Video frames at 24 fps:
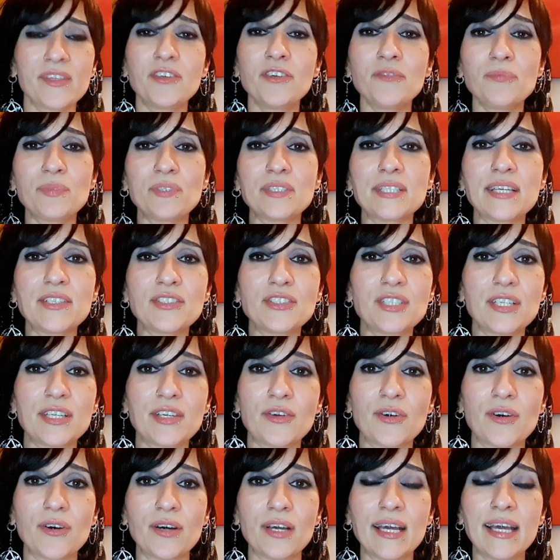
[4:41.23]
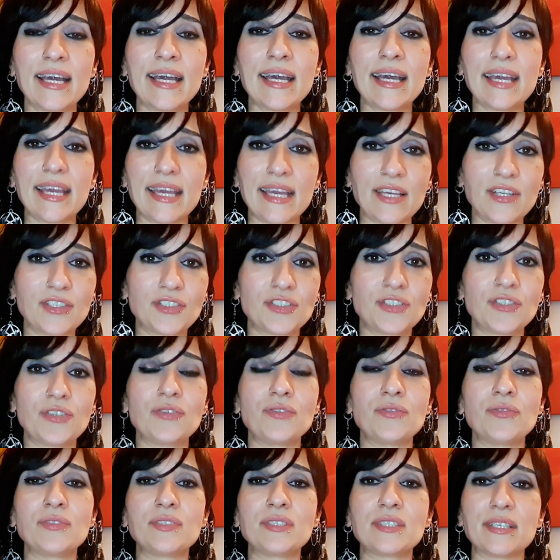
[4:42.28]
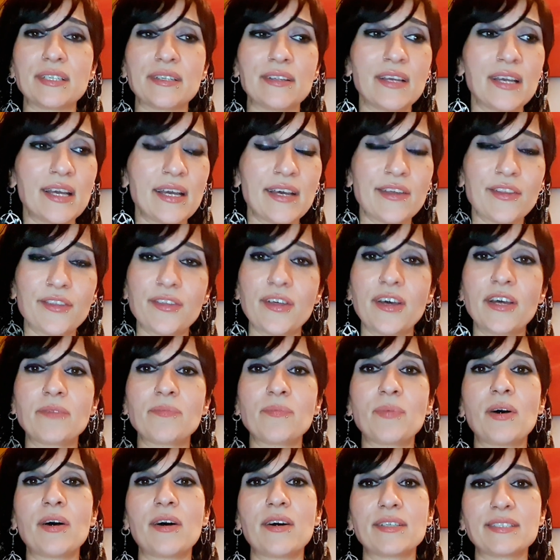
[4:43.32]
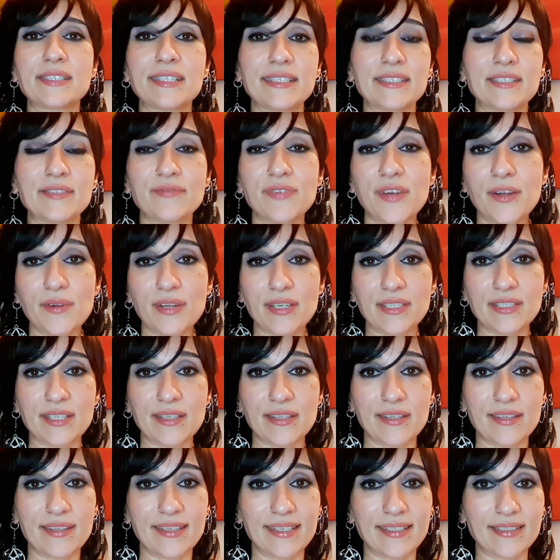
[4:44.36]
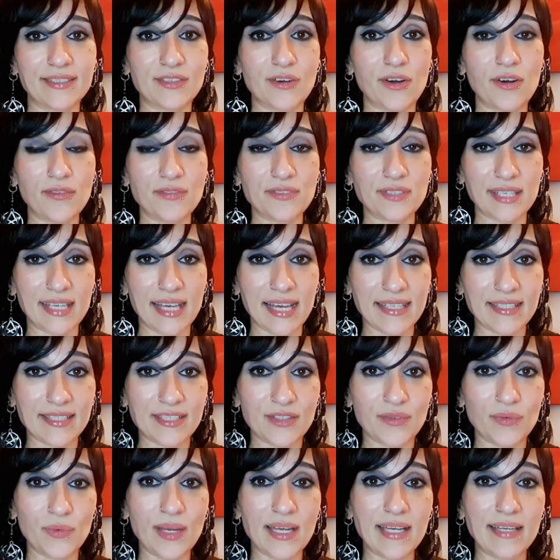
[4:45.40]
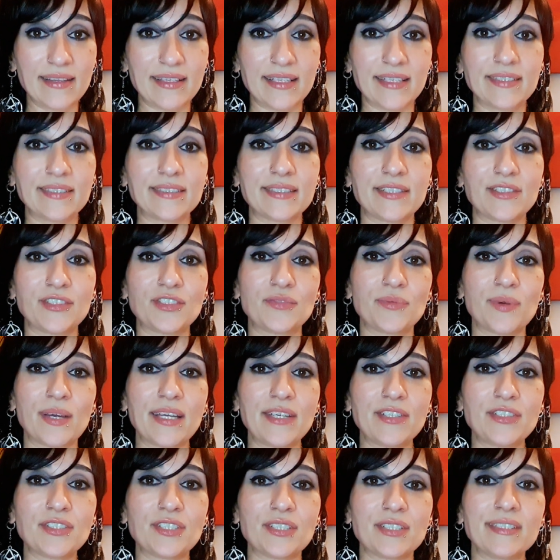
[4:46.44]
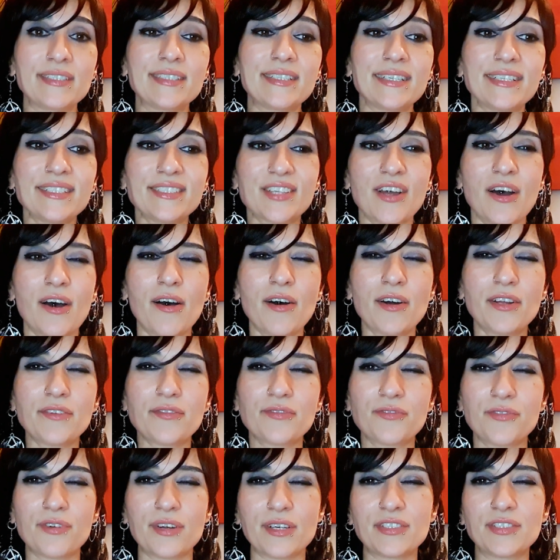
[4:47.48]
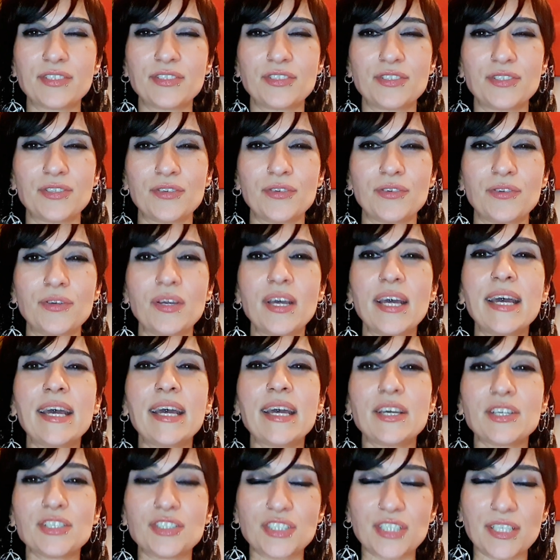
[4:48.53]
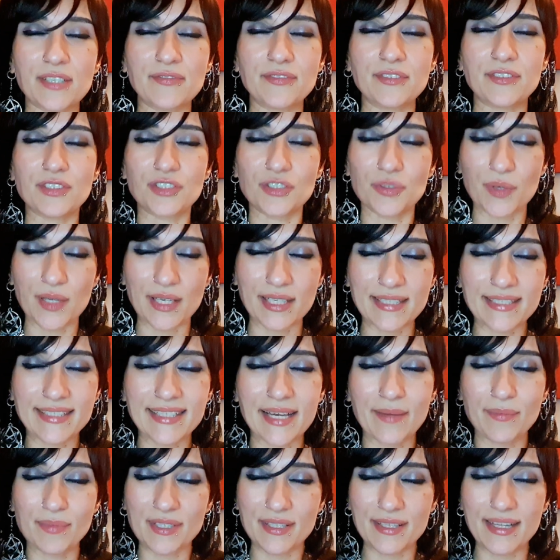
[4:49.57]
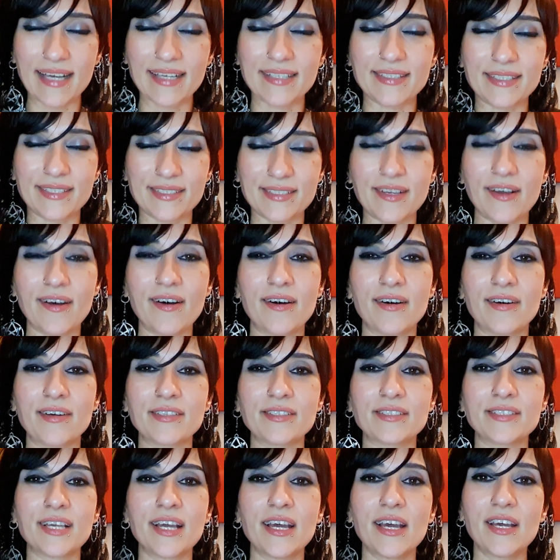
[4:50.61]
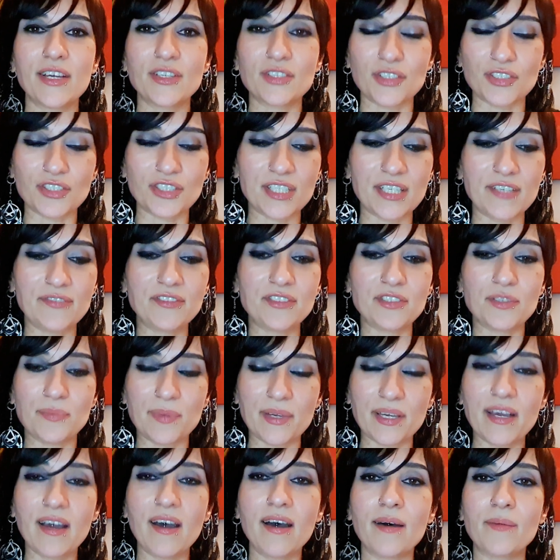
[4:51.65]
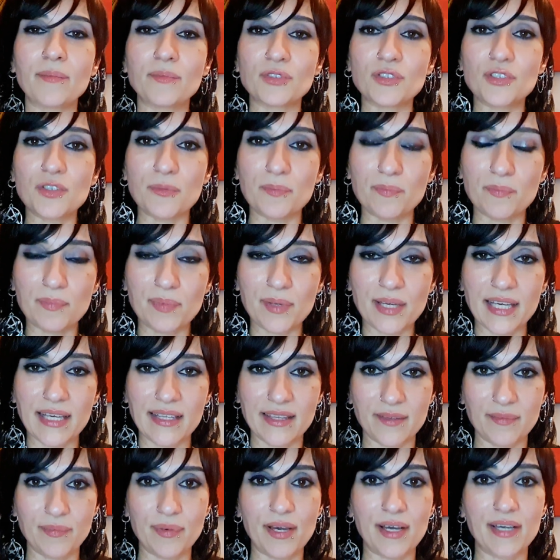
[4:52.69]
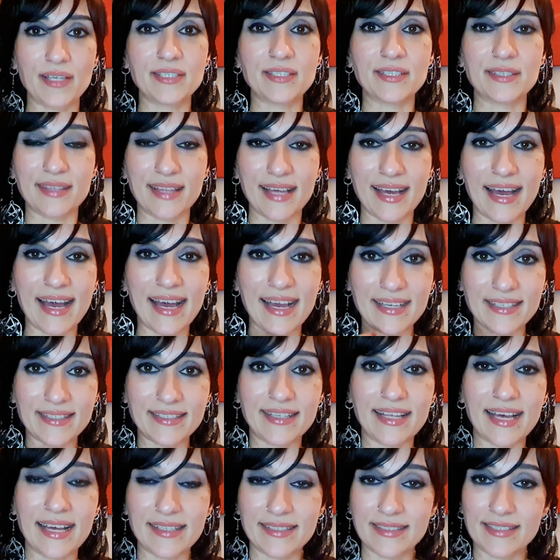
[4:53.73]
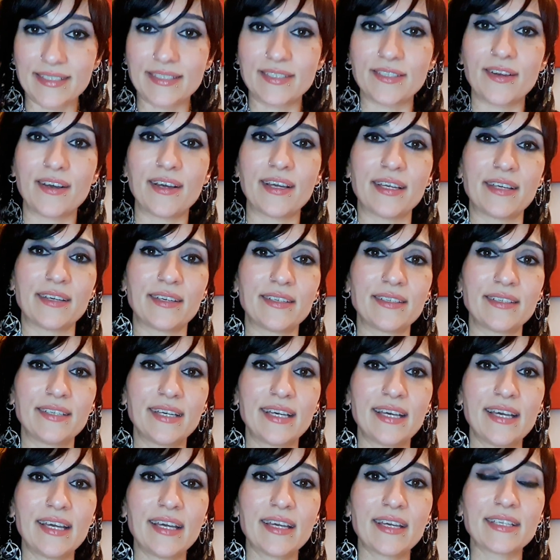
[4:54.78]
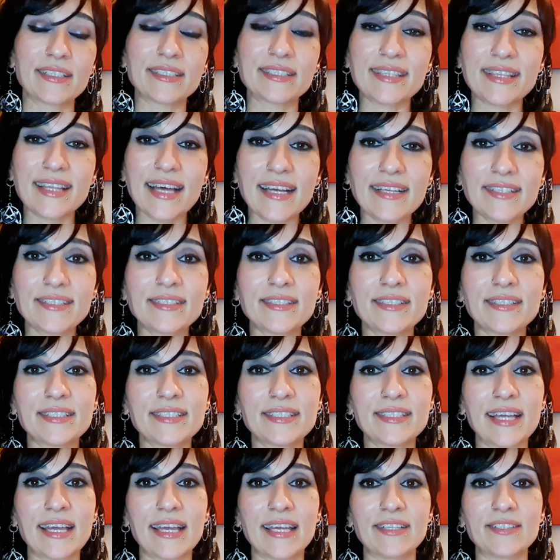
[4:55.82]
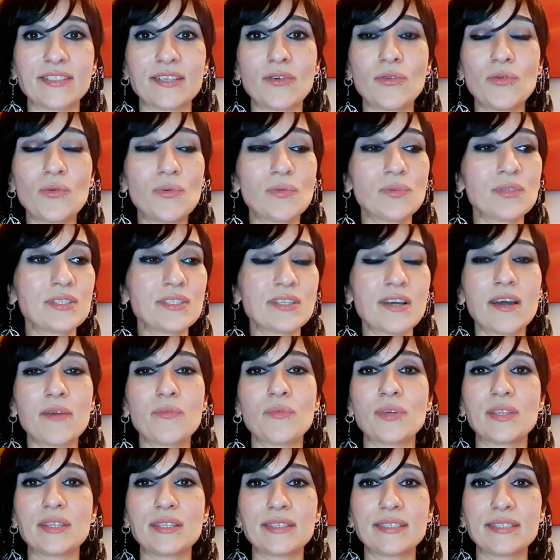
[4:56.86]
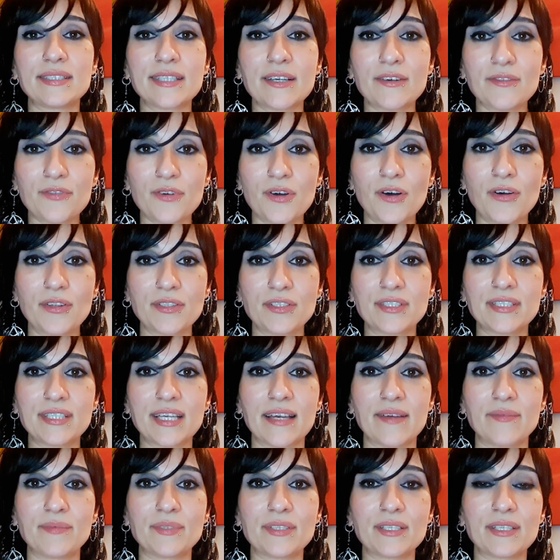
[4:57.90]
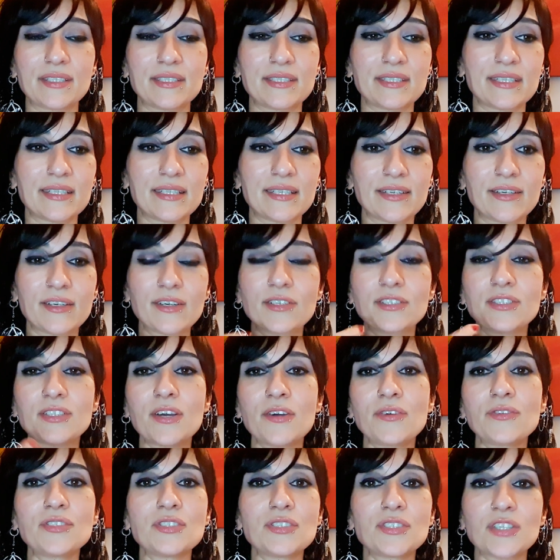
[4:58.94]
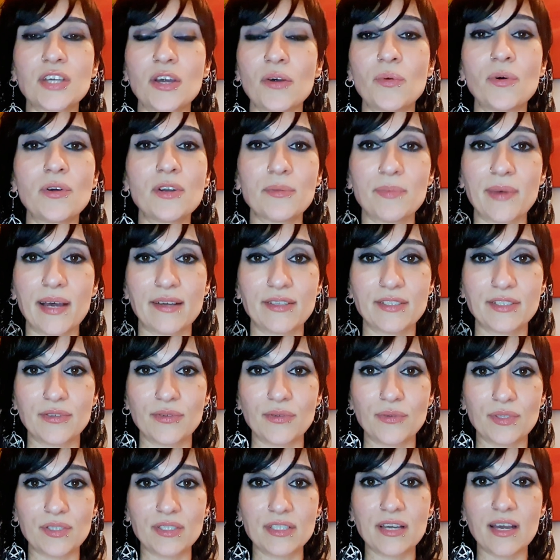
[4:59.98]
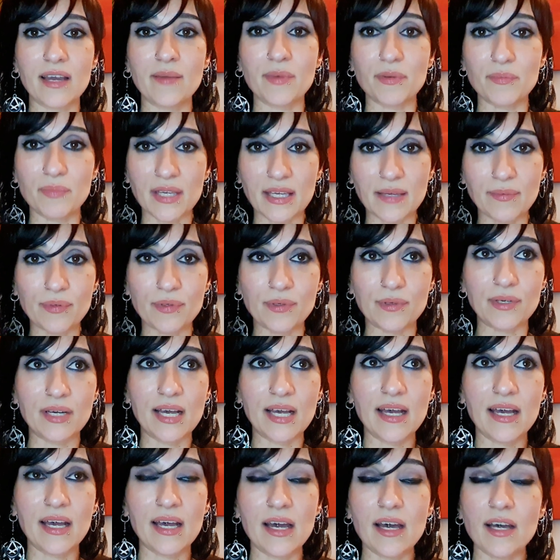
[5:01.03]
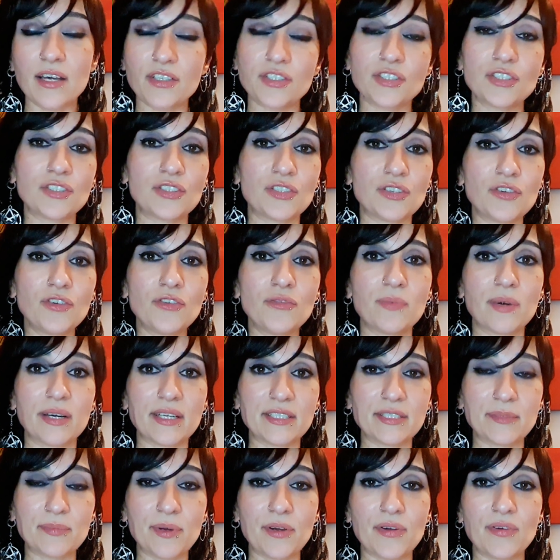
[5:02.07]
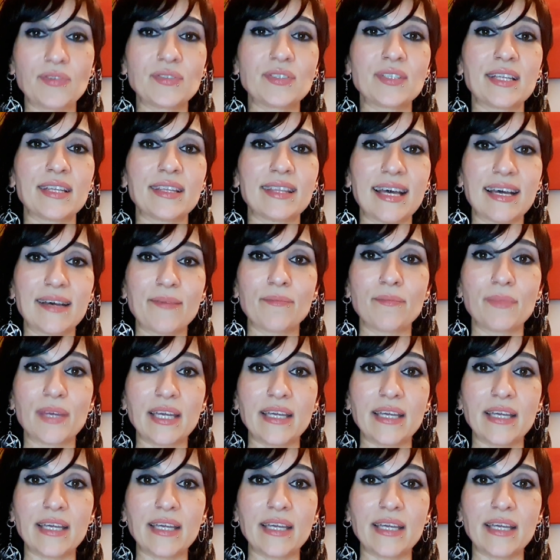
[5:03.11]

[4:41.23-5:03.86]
You've potentially got issues and third parties and various other things that often get in the way in these situations. And it's harder for us to shift and to accept that as ours, to shift, to become, to be the person that has that desire, because that's the state all the time with self-concept, because coaches go on about it all the time, and people assume, I suppose, that that